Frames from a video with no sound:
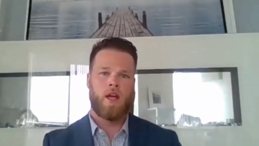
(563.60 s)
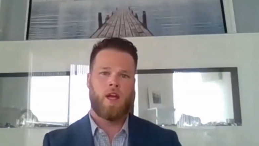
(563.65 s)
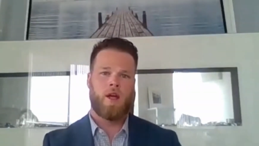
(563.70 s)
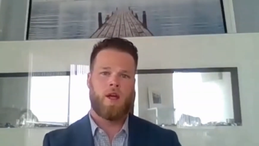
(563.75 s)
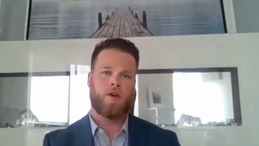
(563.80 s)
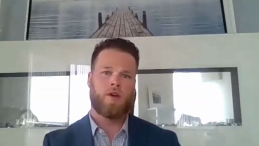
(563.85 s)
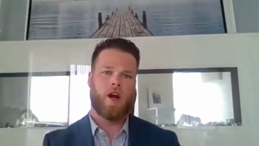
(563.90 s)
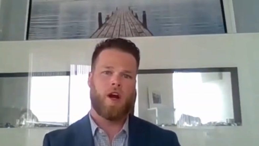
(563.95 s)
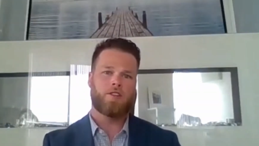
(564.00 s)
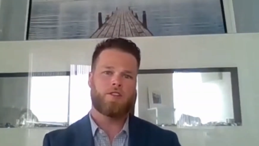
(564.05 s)

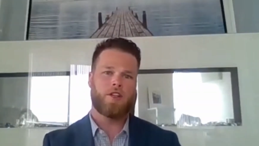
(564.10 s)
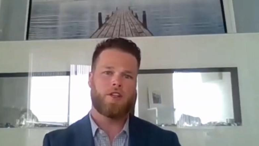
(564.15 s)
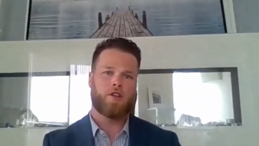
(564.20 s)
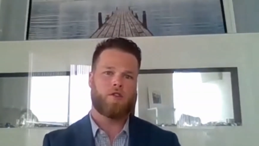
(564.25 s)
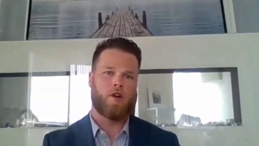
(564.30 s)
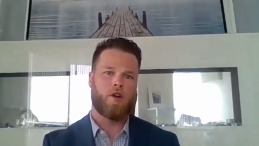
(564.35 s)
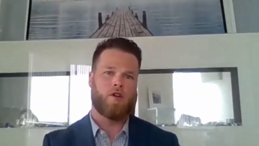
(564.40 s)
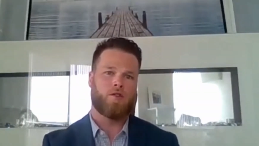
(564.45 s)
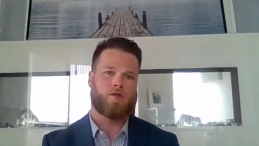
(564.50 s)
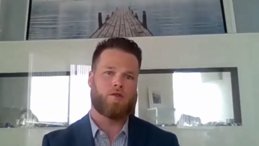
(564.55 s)
In regards to
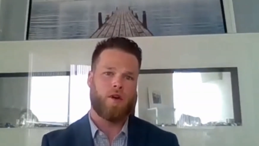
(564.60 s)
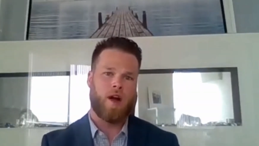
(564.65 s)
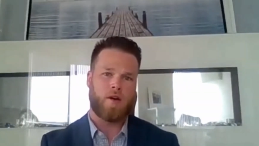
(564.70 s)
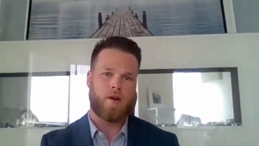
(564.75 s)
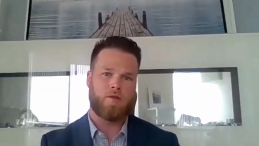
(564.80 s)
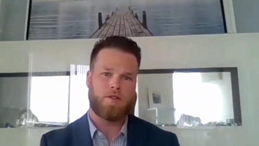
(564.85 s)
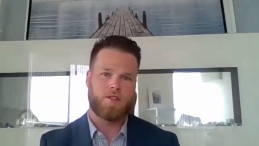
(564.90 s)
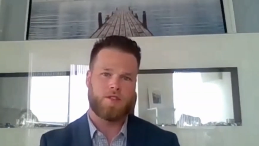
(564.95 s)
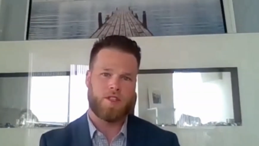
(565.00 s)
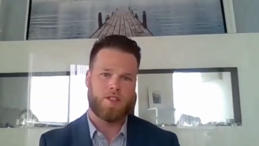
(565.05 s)
growth through
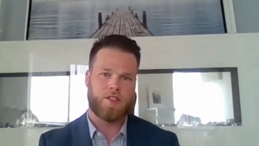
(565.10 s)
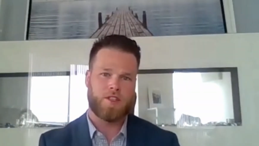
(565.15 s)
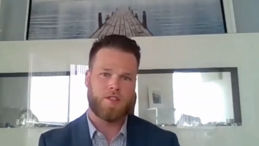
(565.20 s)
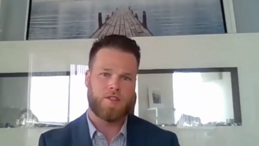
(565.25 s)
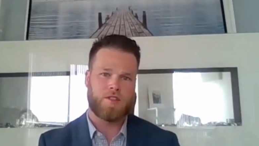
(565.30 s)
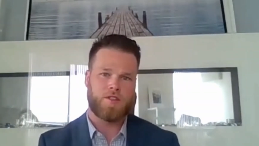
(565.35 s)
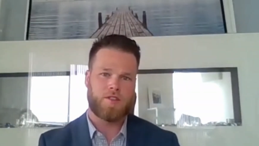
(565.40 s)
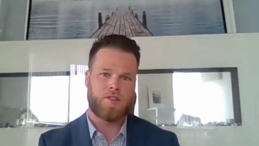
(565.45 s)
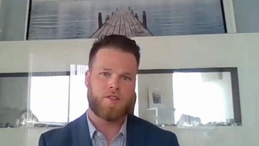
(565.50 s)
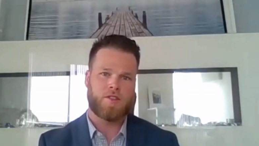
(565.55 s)

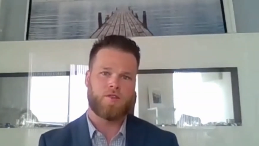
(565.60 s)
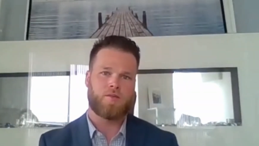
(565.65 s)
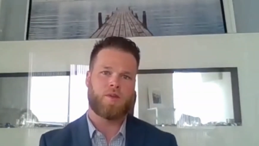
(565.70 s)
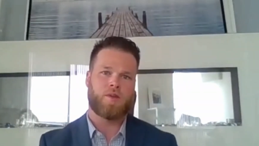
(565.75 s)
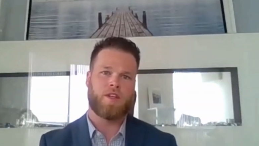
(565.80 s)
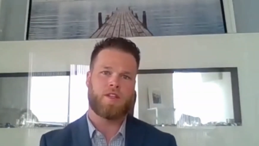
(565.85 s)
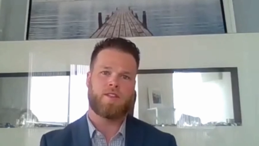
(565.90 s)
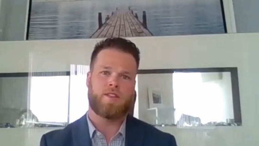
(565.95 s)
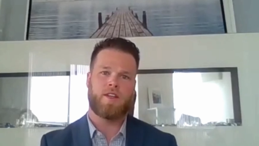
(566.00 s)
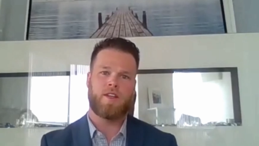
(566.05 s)
acquisitions,
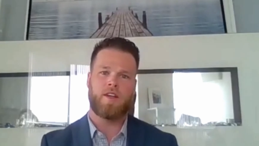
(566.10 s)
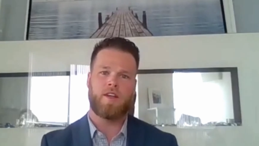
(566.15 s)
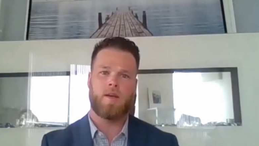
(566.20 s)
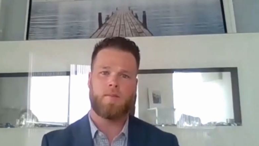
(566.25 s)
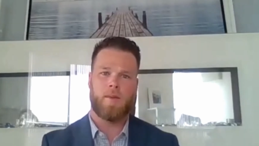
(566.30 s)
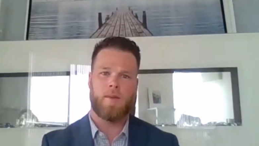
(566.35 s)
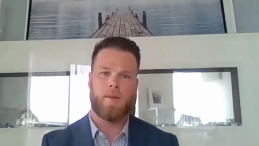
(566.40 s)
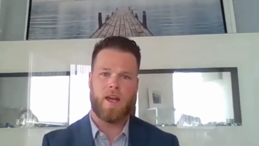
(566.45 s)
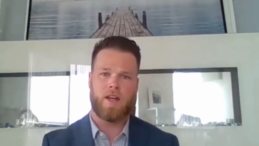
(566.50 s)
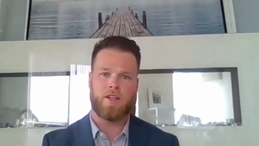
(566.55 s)
we continue
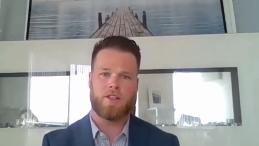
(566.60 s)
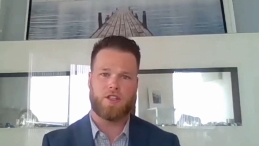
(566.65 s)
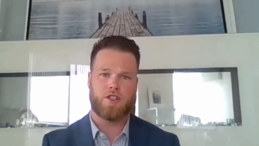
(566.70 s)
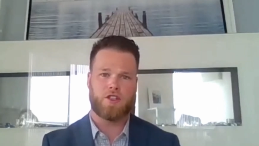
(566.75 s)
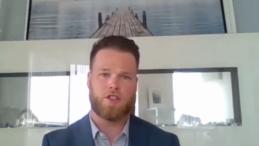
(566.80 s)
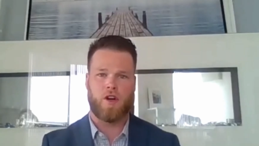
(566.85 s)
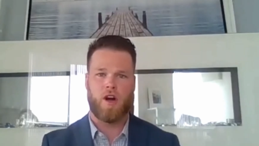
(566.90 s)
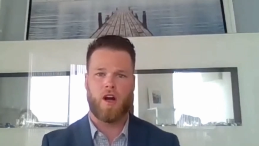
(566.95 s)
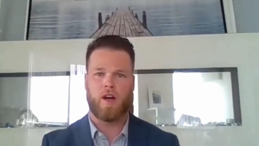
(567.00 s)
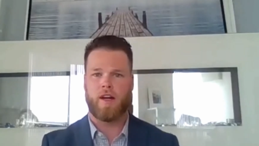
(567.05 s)
to manage a
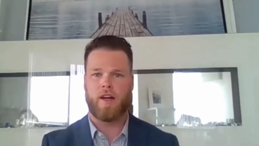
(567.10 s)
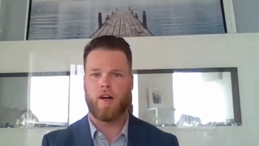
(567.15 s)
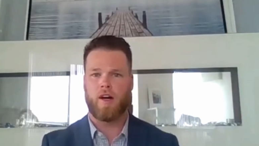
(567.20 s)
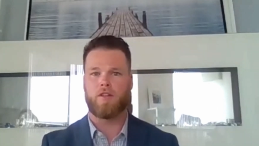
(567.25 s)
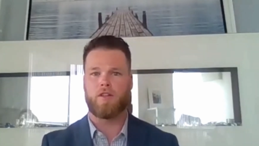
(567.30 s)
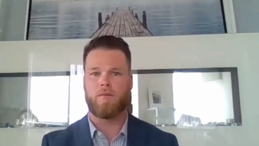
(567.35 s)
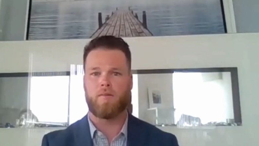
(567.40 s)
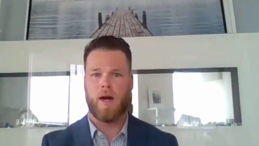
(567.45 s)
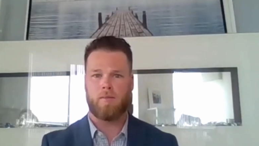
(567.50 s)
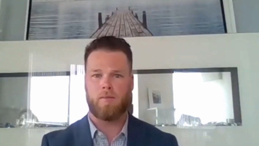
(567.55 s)
strong and
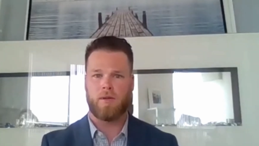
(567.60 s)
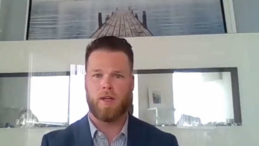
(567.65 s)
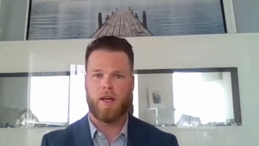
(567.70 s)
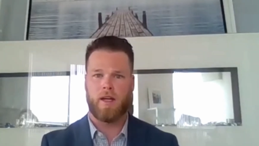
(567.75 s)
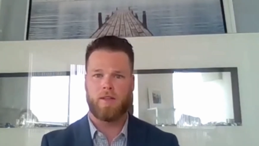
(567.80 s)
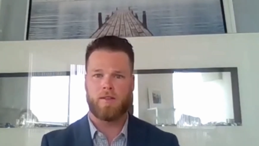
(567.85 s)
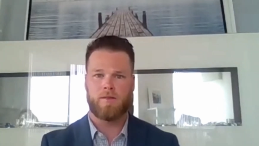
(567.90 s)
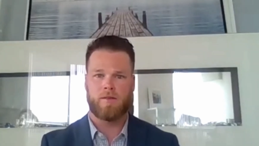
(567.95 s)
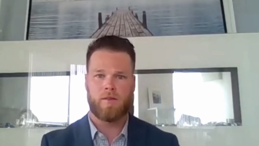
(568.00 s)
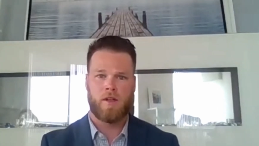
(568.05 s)
healthy
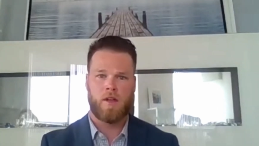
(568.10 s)
pipeline.